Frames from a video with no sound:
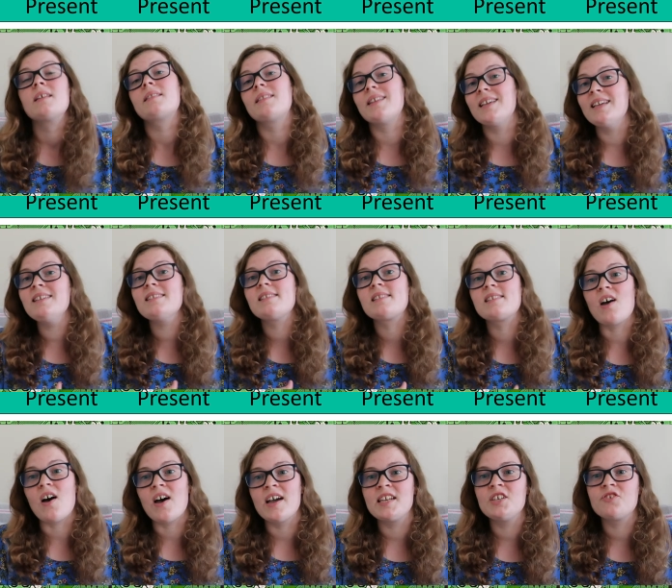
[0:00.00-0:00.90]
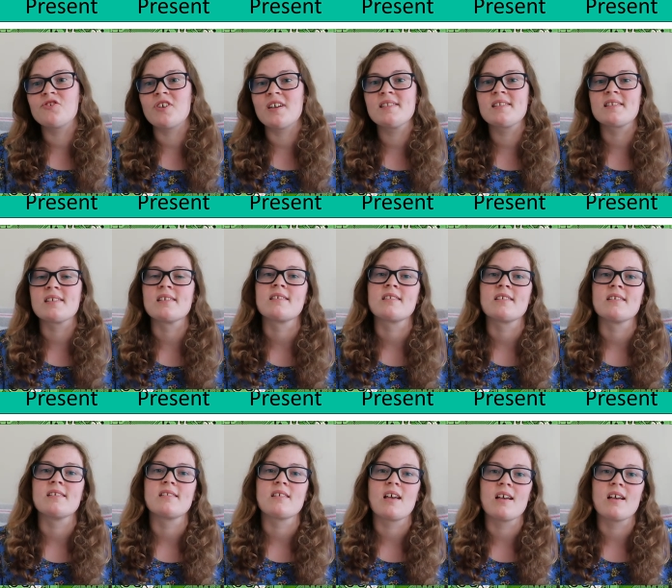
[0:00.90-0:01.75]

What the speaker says: These tiny transistors